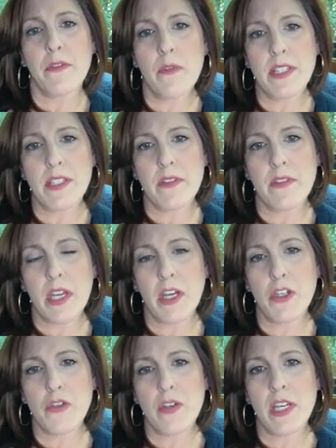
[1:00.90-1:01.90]
of the rest of the
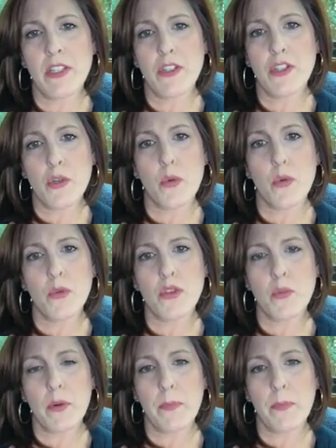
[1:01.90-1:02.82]
country in schools where